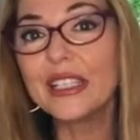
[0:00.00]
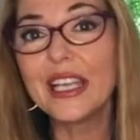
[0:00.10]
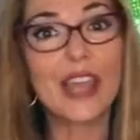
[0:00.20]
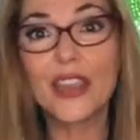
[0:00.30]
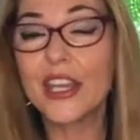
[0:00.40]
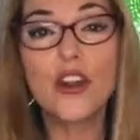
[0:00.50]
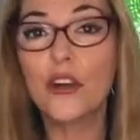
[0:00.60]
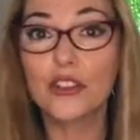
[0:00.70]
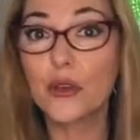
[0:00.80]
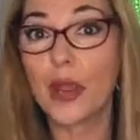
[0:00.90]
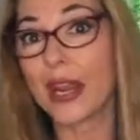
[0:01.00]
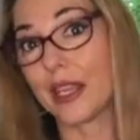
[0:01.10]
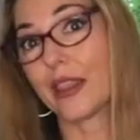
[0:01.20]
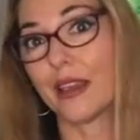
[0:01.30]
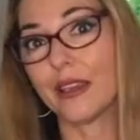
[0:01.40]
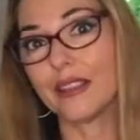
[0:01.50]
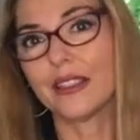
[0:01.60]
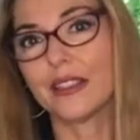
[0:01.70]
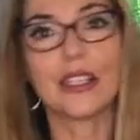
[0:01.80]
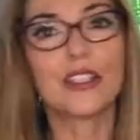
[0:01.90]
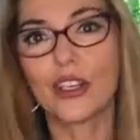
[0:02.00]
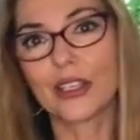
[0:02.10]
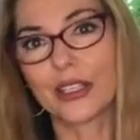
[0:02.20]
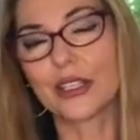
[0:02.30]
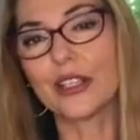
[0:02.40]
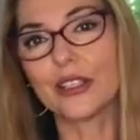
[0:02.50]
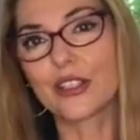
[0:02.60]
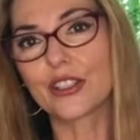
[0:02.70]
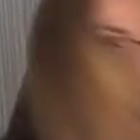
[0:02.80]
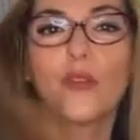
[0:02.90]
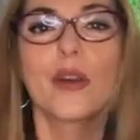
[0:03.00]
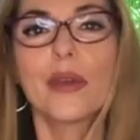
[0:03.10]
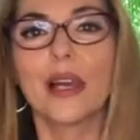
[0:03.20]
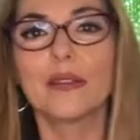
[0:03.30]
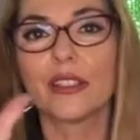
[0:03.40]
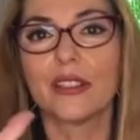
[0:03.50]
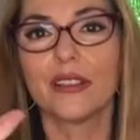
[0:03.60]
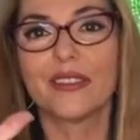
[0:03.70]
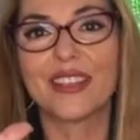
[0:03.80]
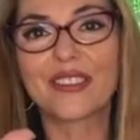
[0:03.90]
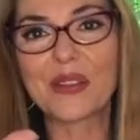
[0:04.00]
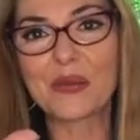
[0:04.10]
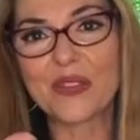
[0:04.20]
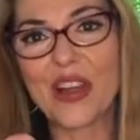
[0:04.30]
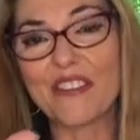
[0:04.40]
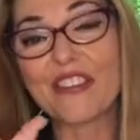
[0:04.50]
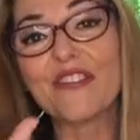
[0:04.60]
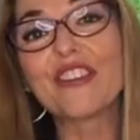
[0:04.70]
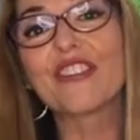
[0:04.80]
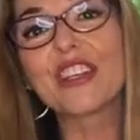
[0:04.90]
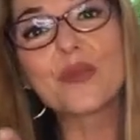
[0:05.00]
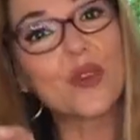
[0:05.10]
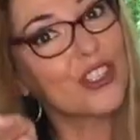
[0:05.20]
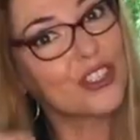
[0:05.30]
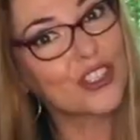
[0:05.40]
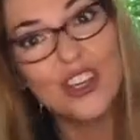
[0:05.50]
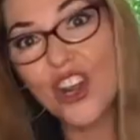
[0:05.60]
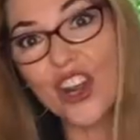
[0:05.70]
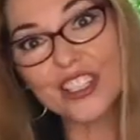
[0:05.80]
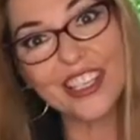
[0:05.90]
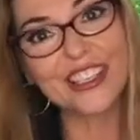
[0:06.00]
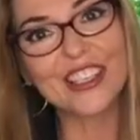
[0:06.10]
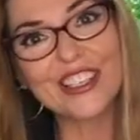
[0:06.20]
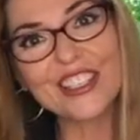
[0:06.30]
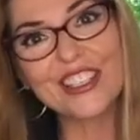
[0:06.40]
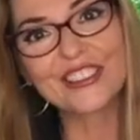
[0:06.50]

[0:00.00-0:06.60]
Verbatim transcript: and then not do anything, then don't get a coach. What are we up to? We're up to number five, the fifth reason why you should not get a coach.